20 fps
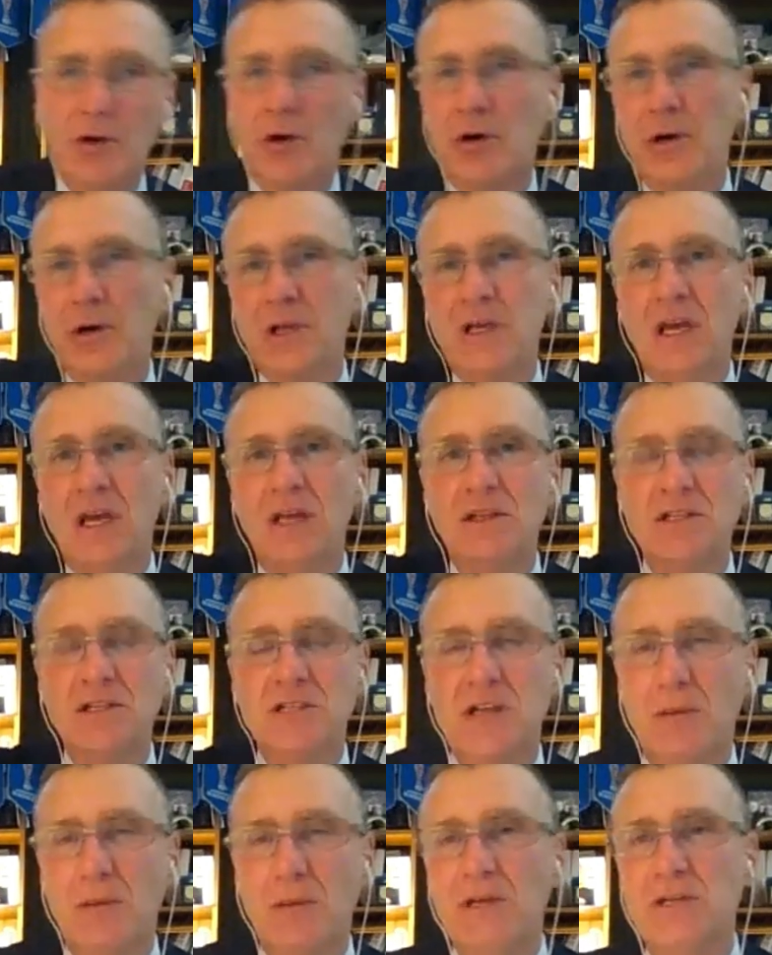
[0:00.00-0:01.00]
hurricane that's
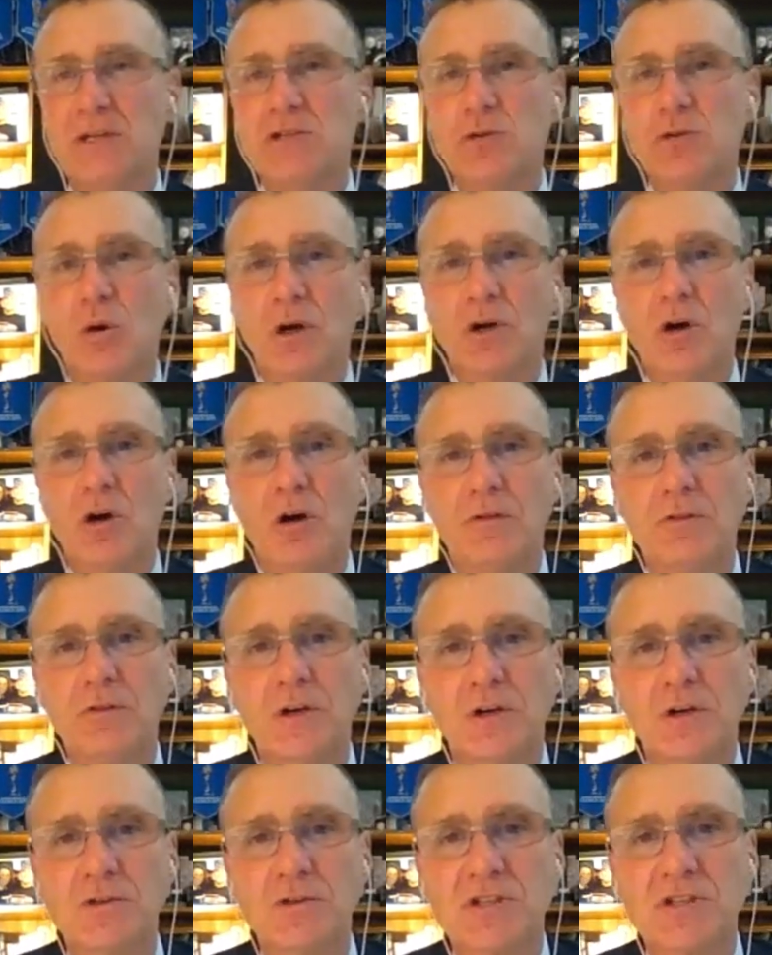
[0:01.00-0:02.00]
coming into our Gulf
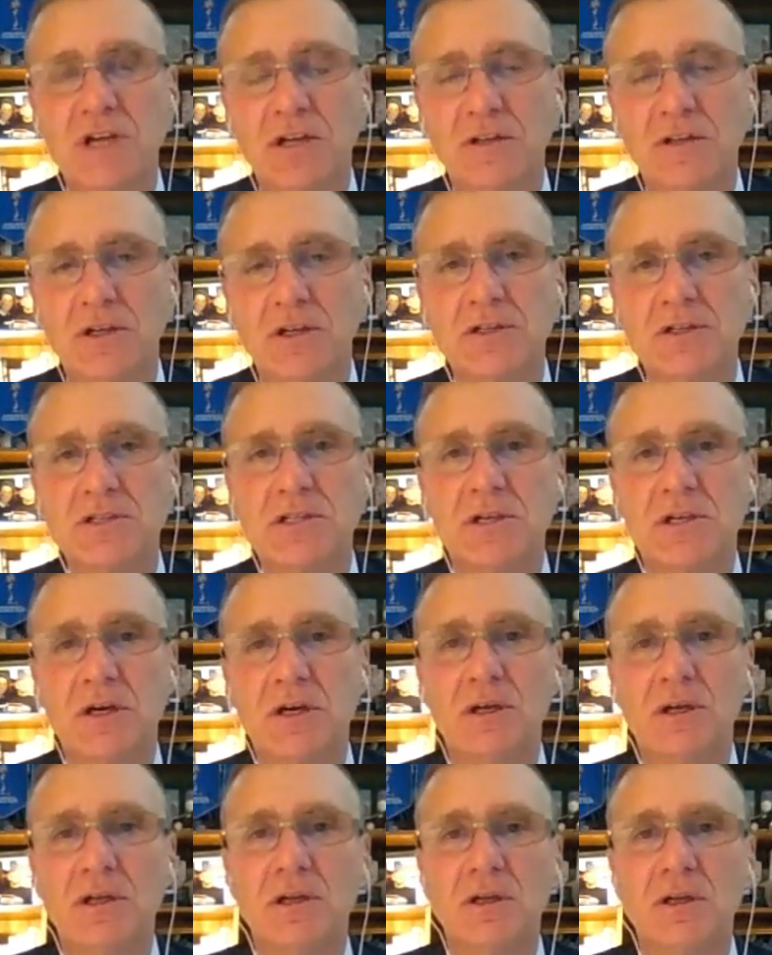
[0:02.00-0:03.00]
Coast down there
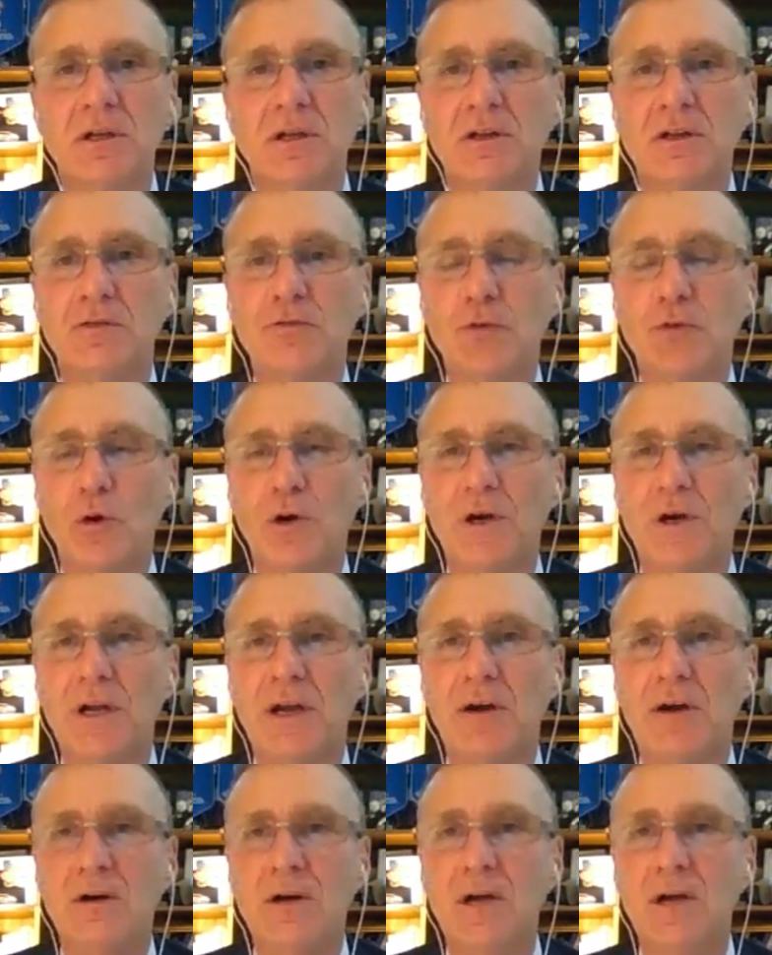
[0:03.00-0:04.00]
in the Florida
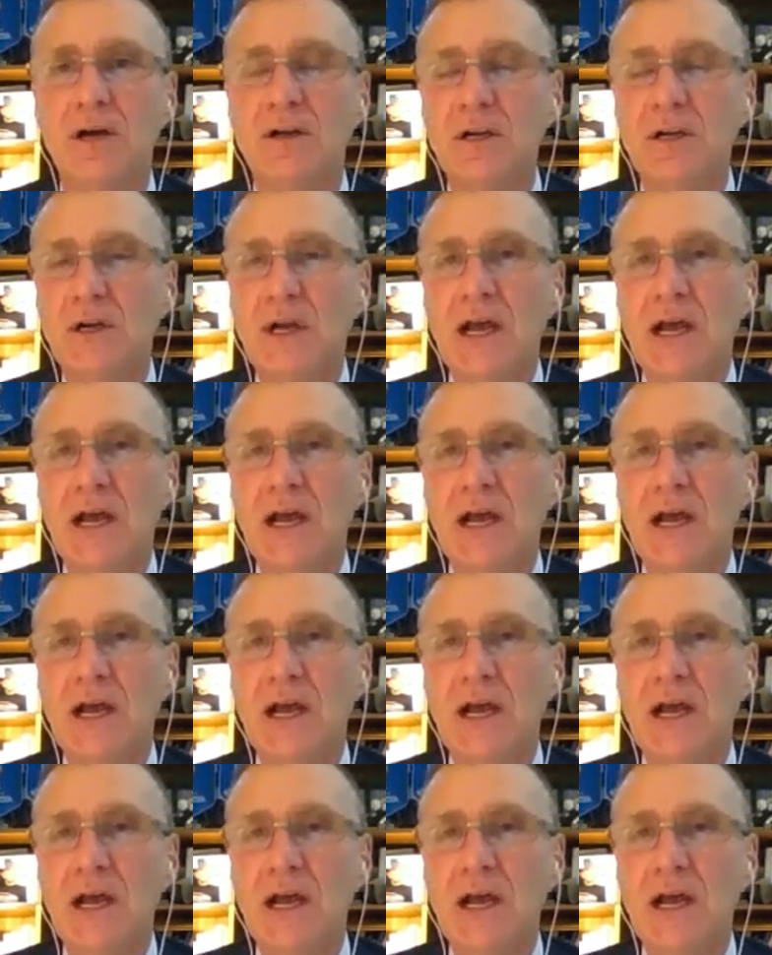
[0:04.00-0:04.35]
area.